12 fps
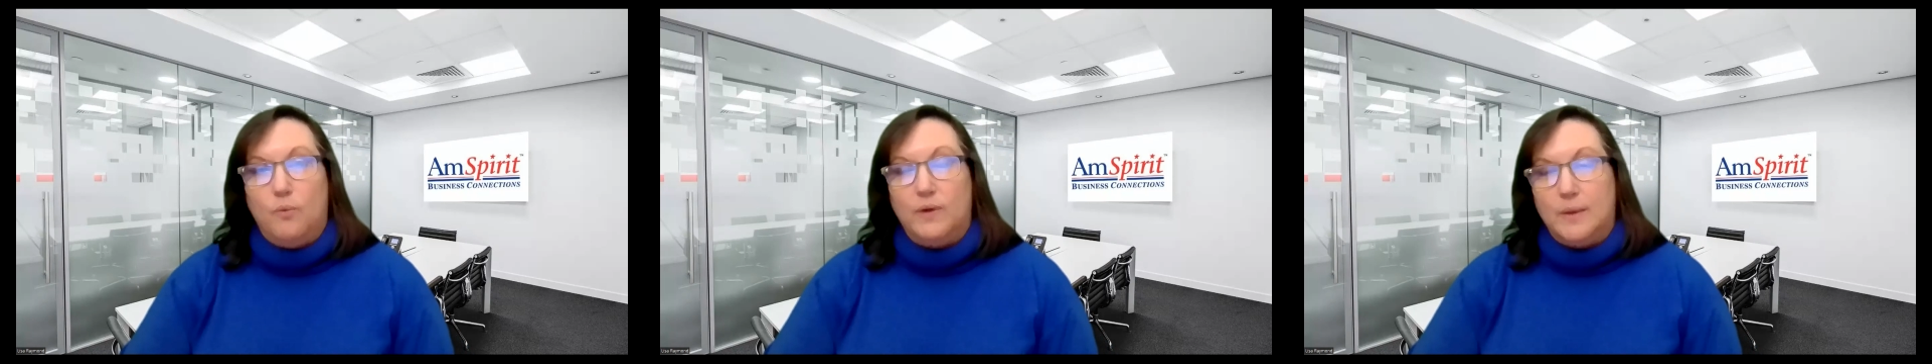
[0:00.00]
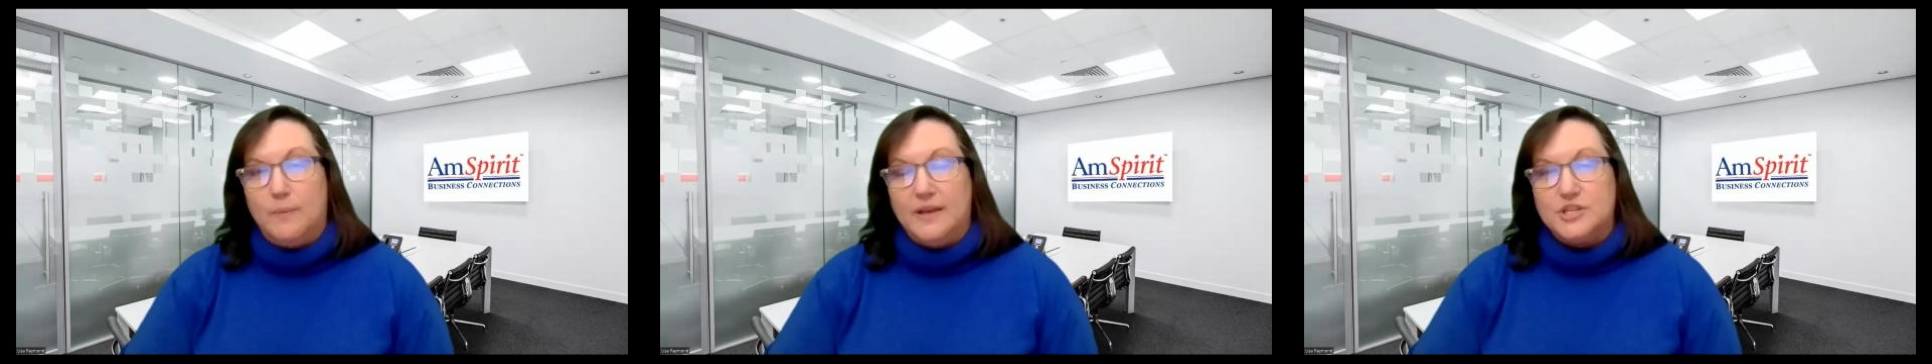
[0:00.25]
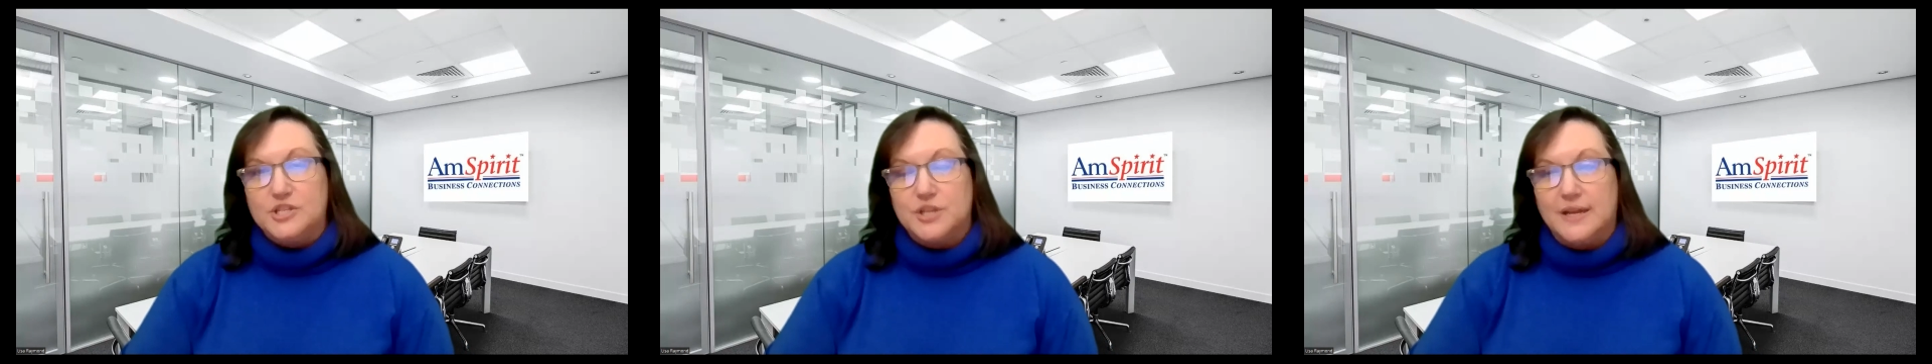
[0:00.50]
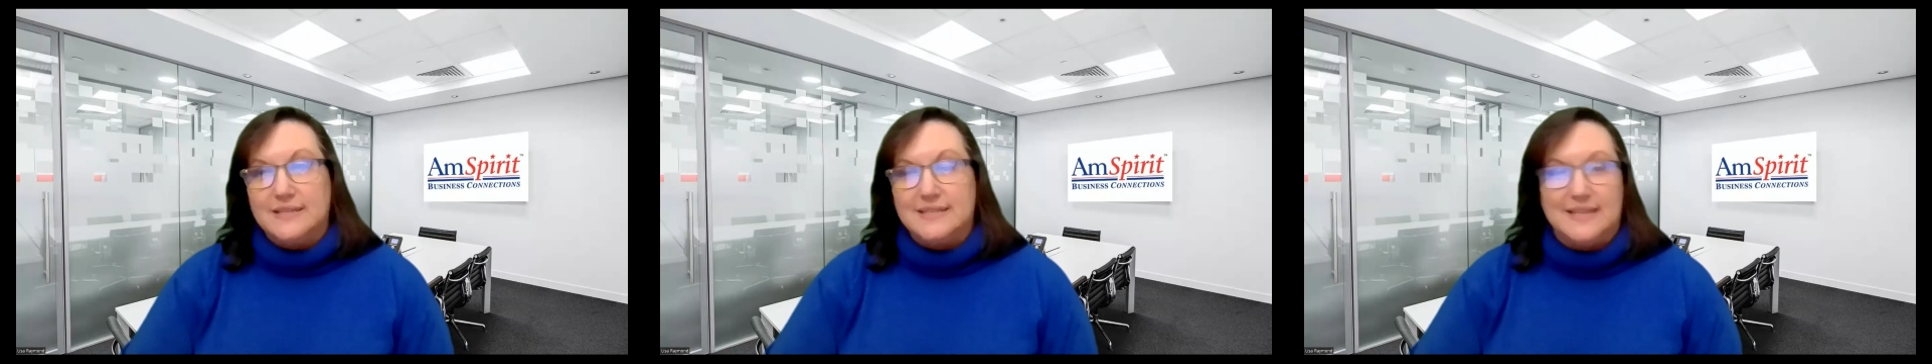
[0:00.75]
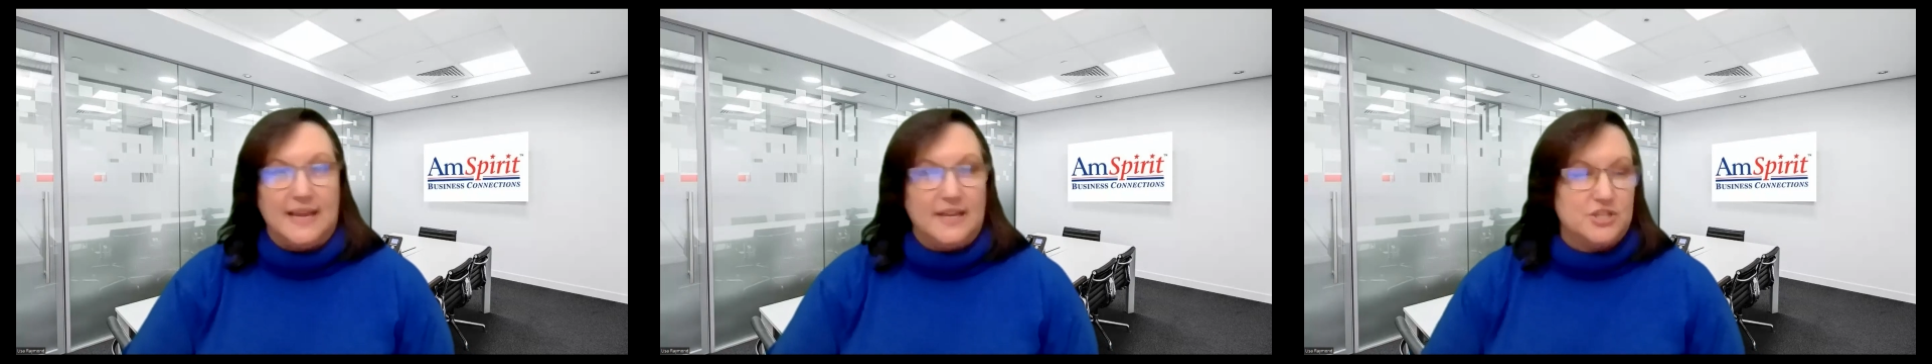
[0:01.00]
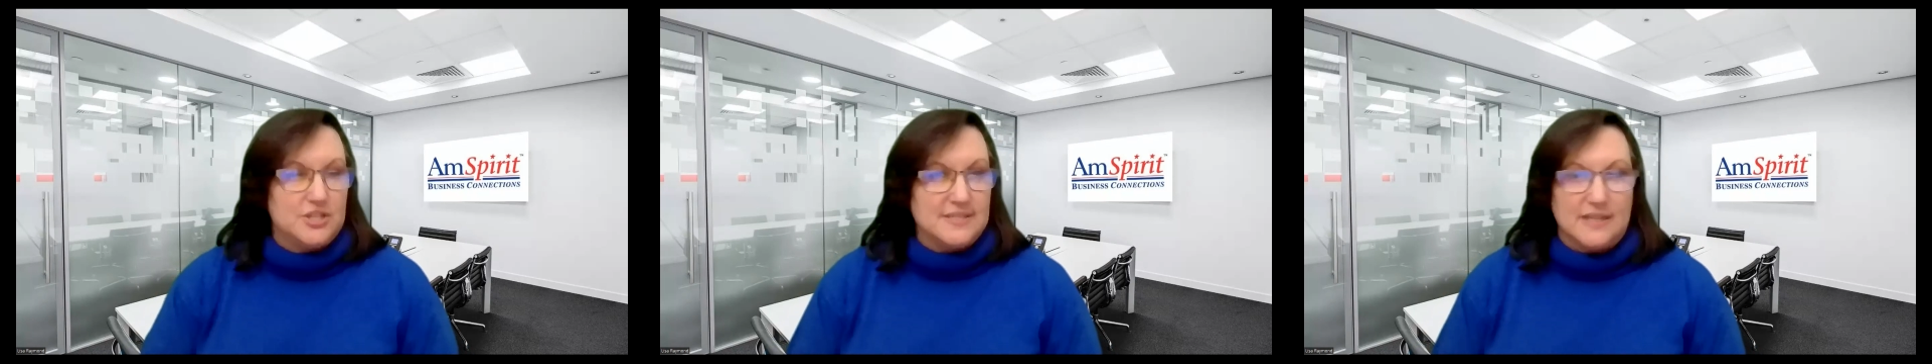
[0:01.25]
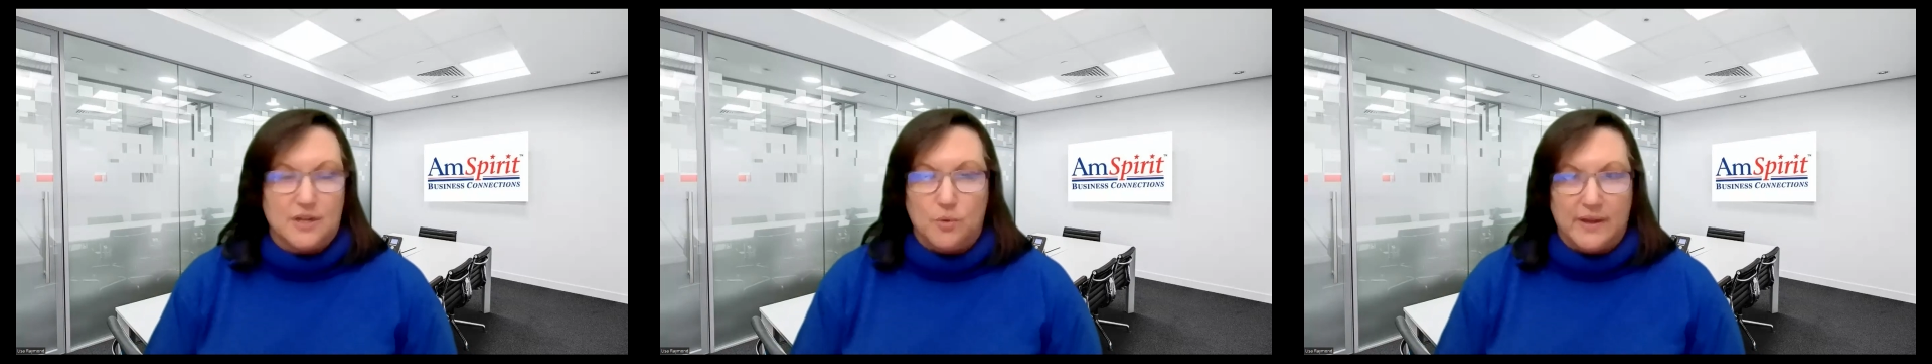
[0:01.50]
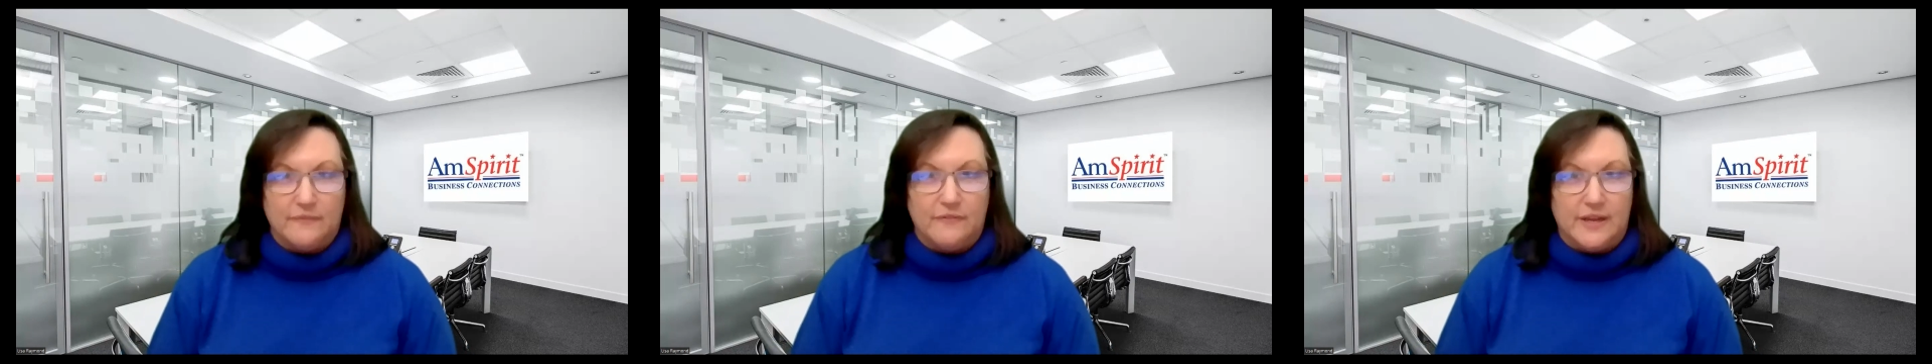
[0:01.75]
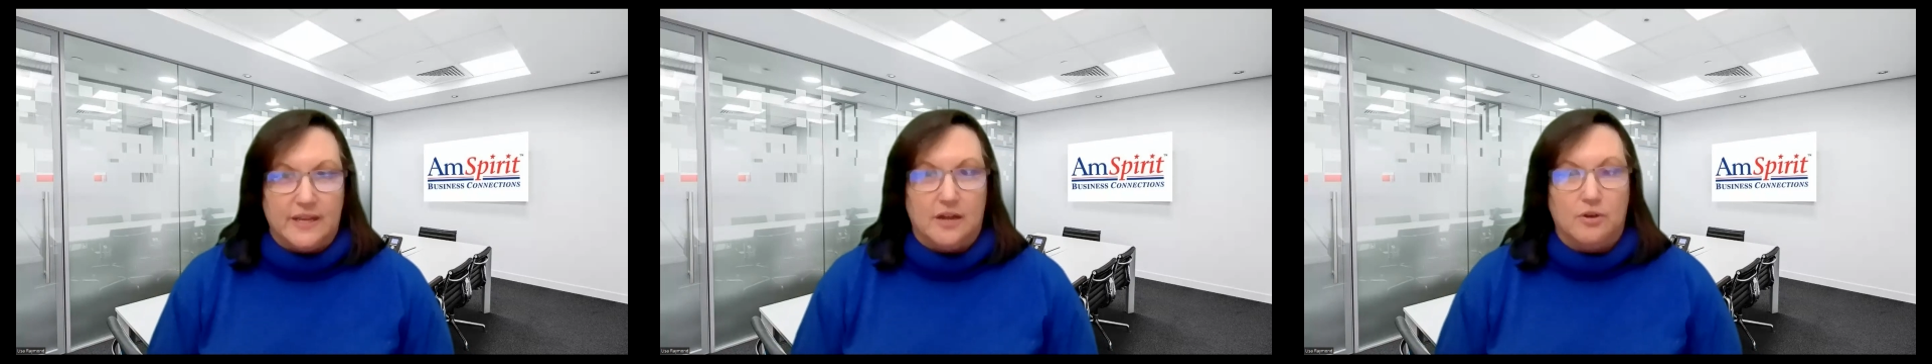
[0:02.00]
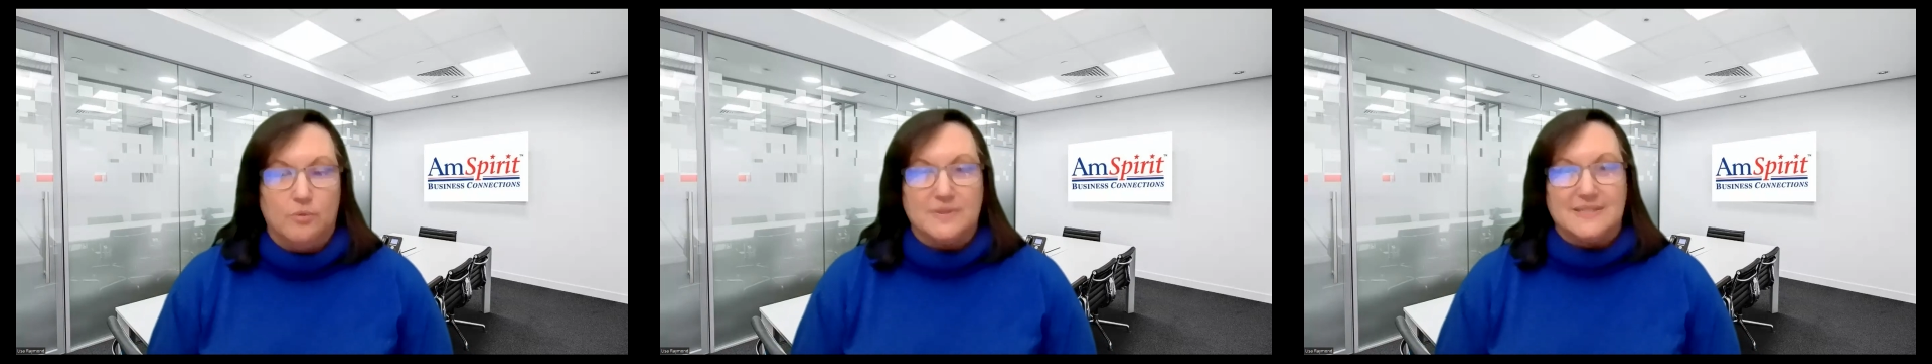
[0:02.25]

What I wanted to show you today, just in a quick video,